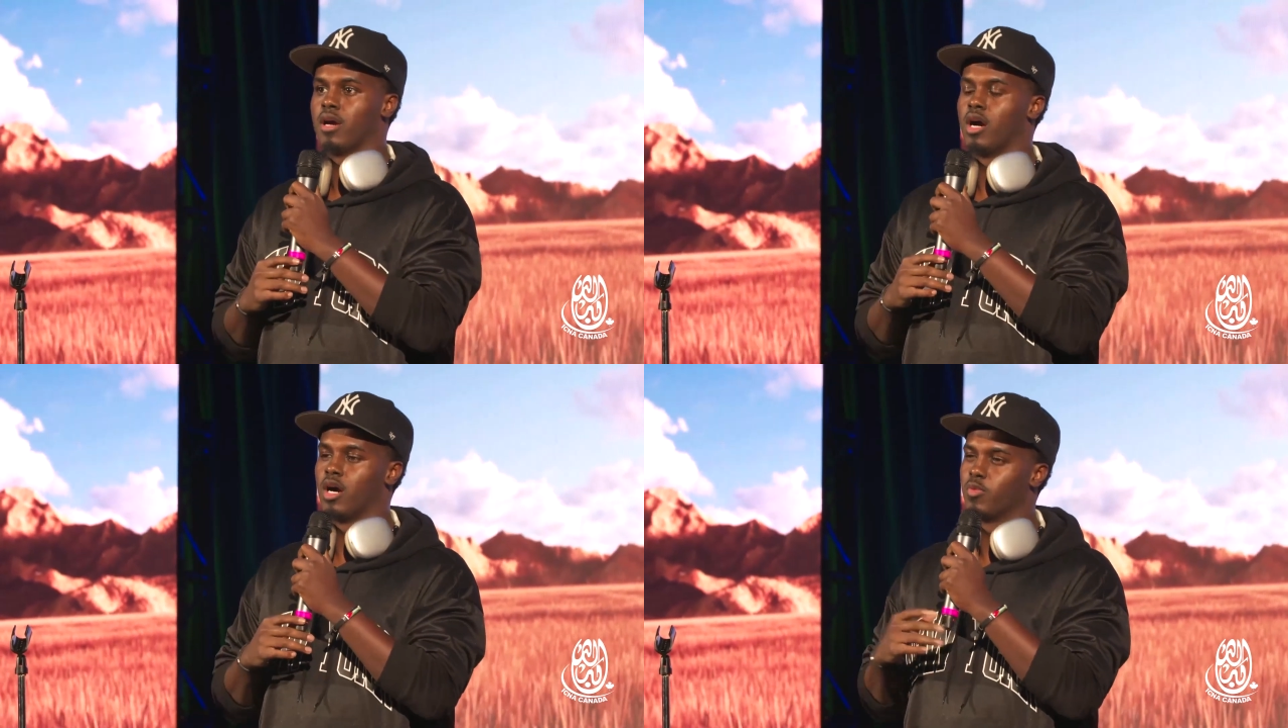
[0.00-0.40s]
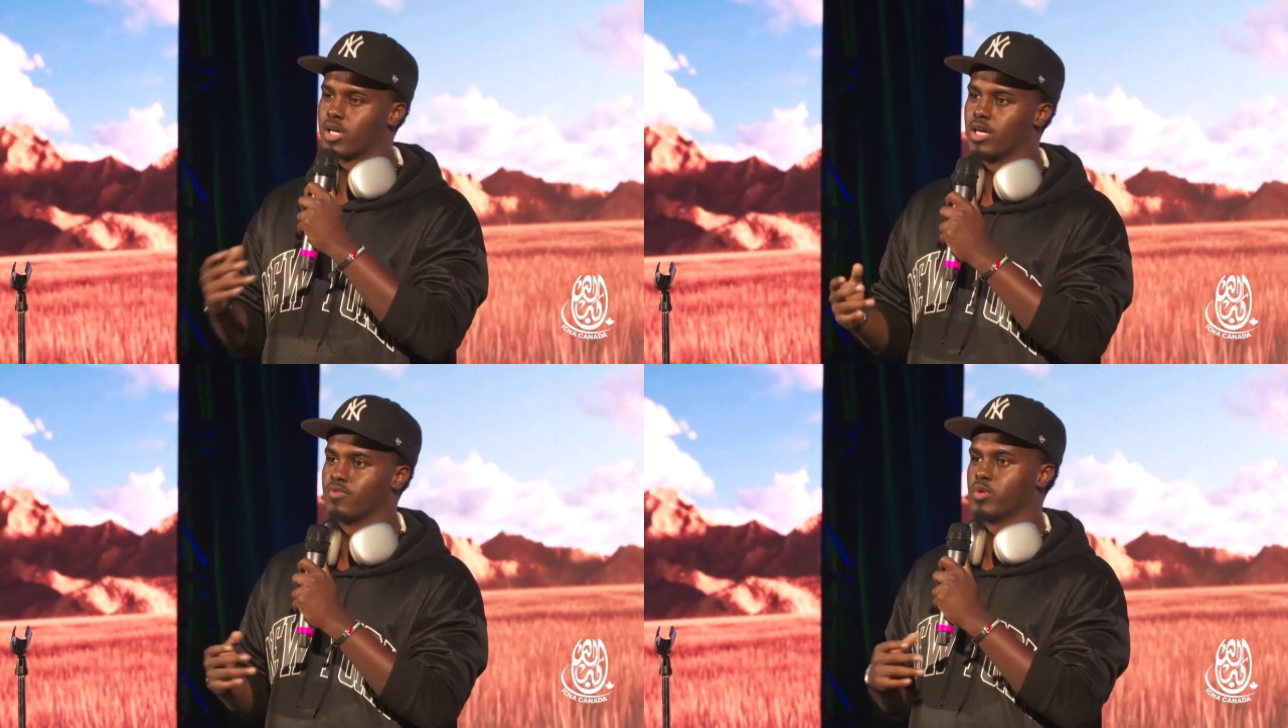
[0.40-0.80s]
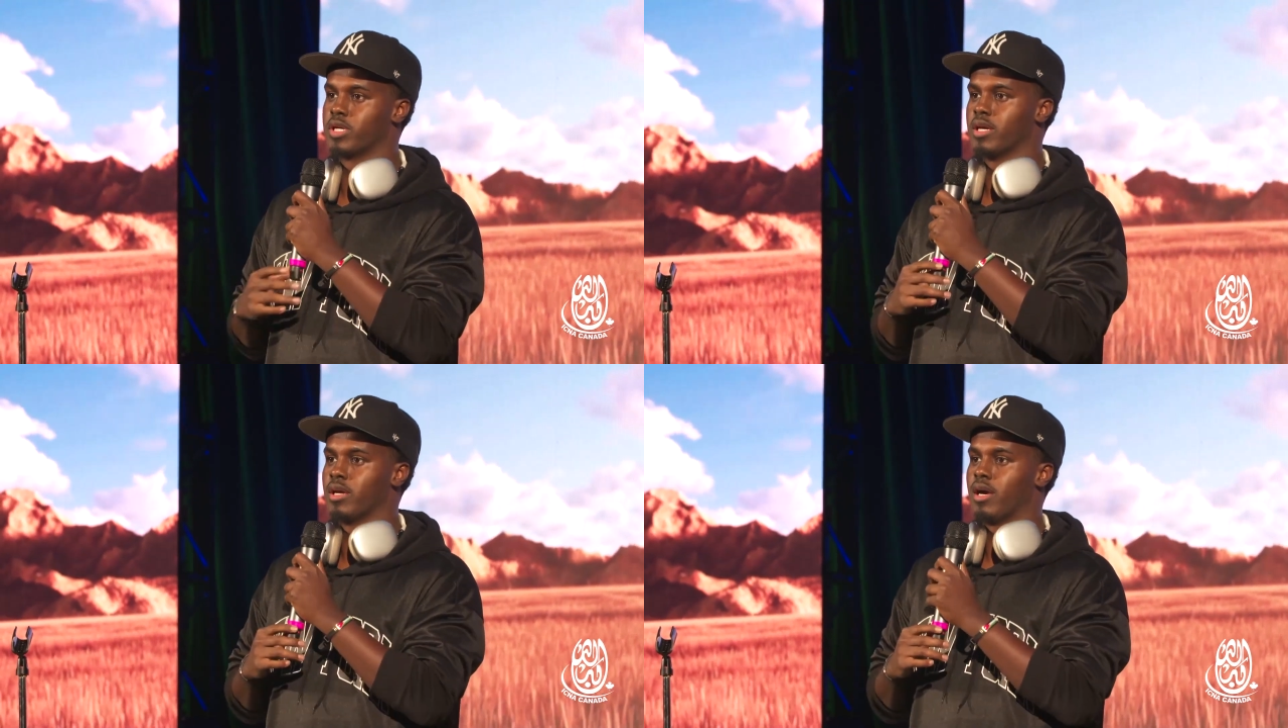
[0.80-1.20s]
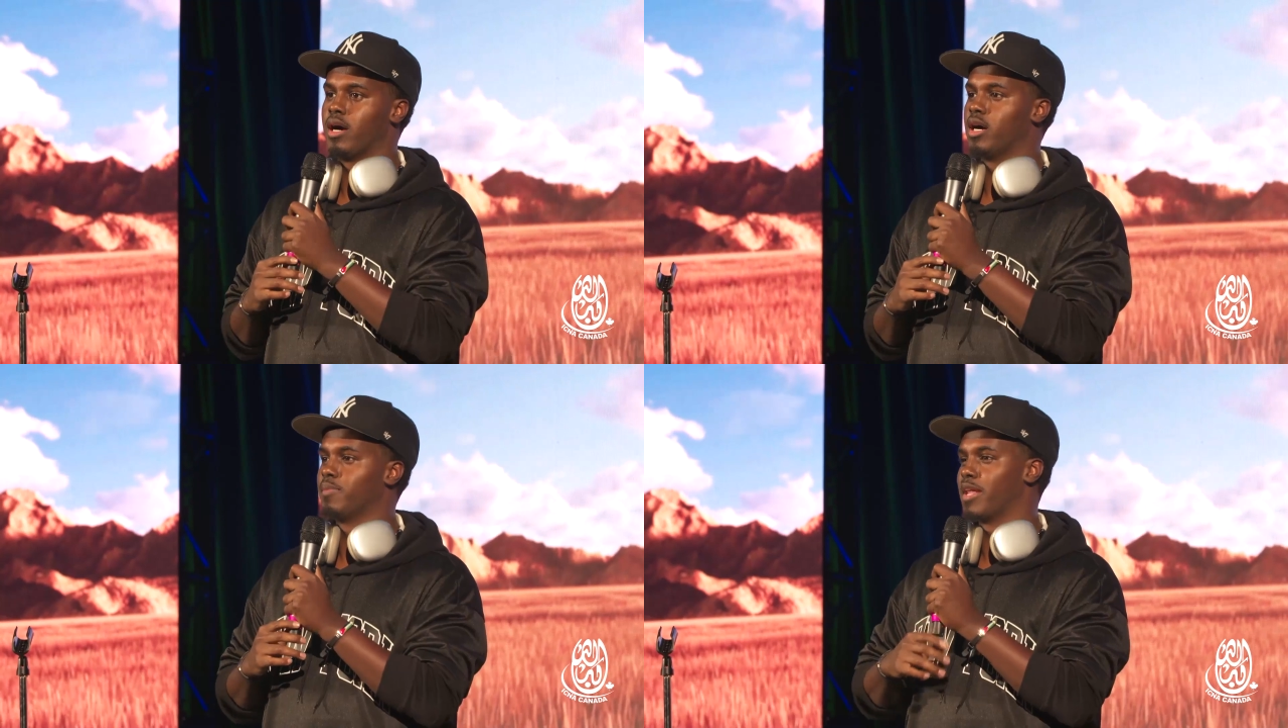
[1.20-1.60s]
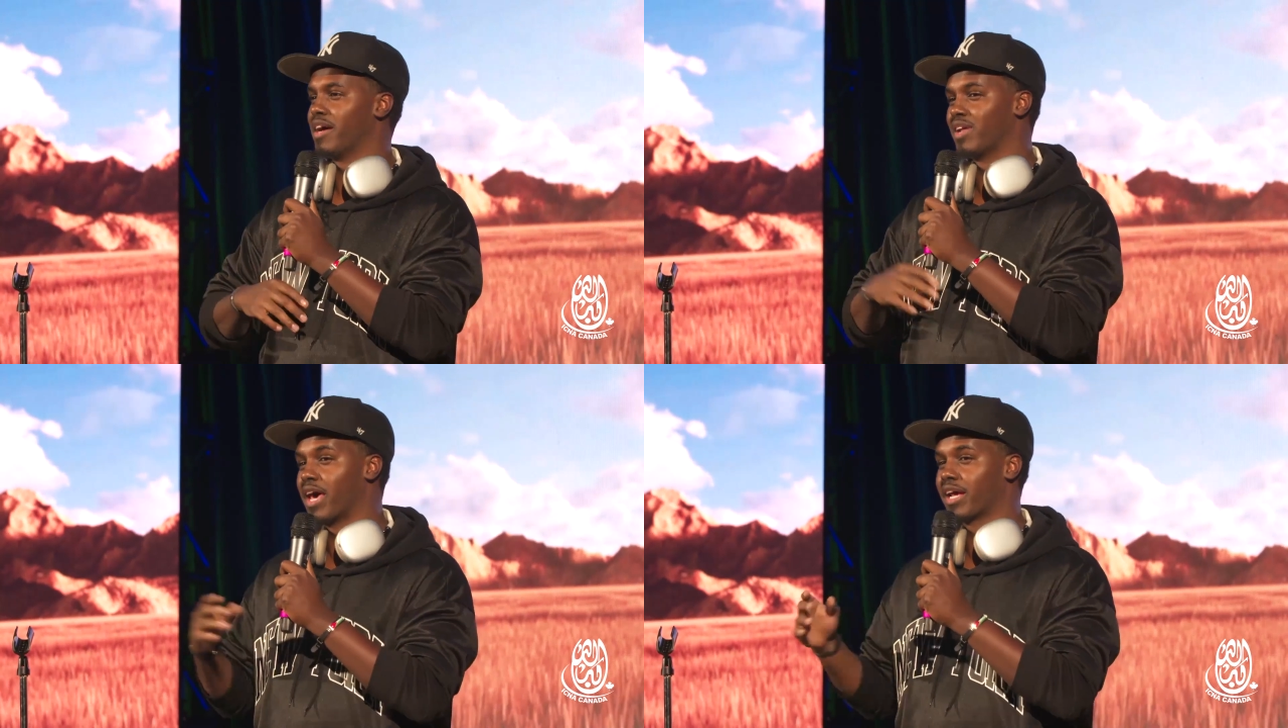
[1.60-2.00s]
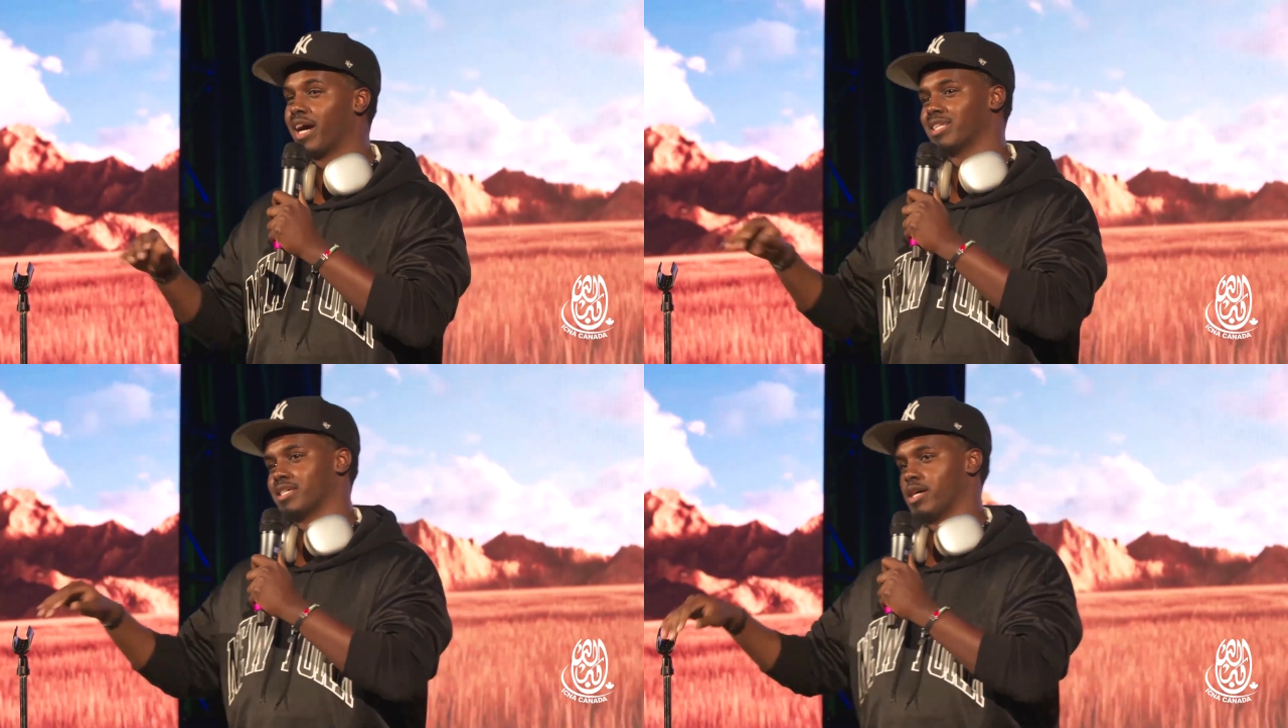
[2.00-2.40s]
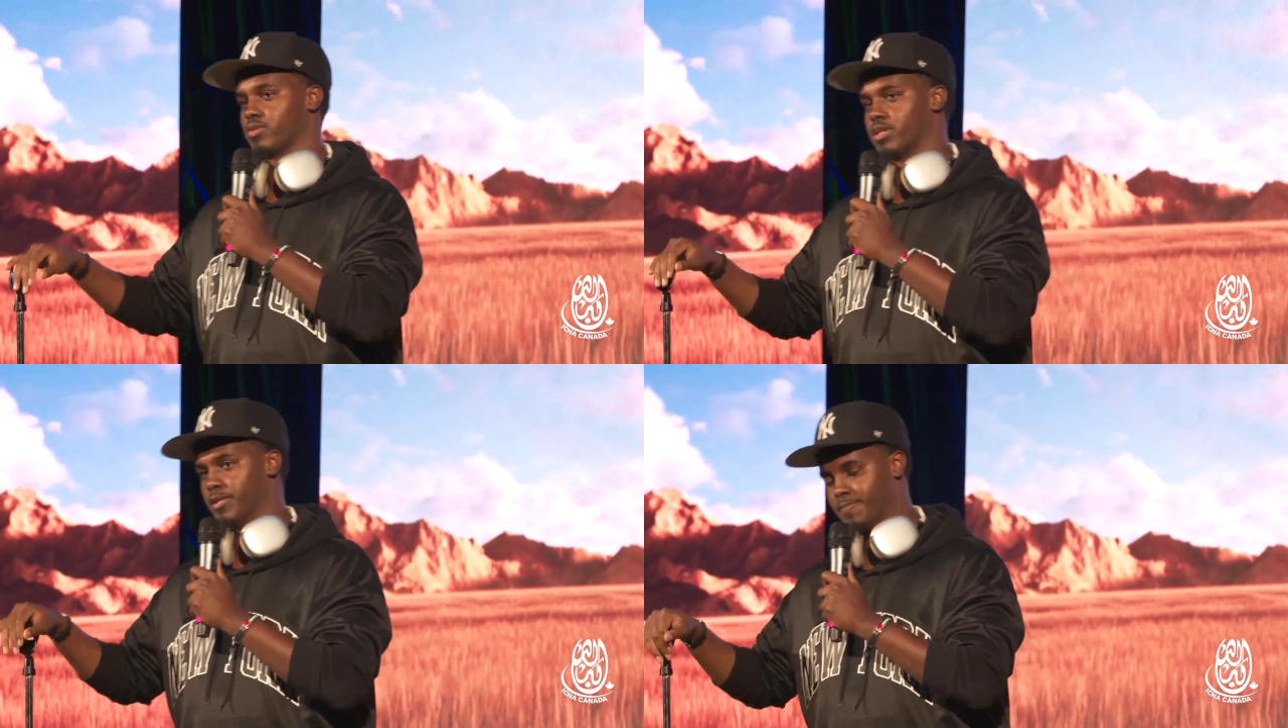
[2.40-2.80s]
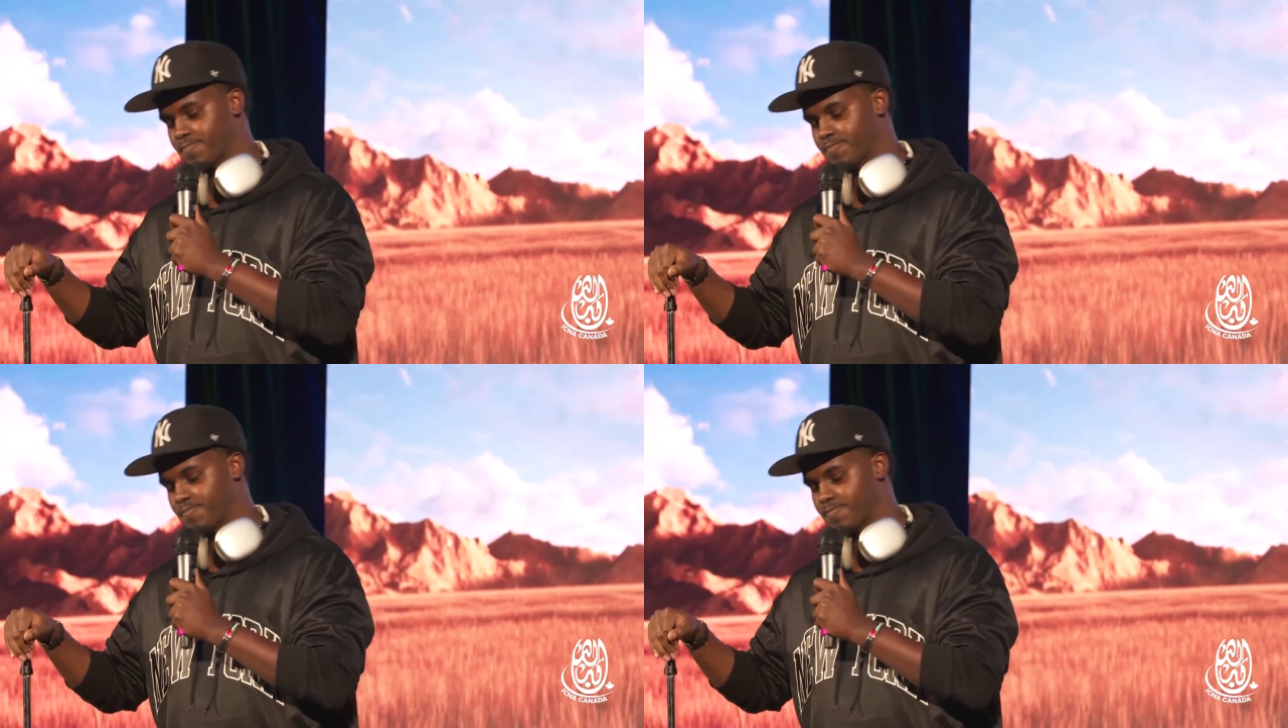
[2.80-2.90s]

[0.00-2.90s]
recovery, and have a lot of content out there.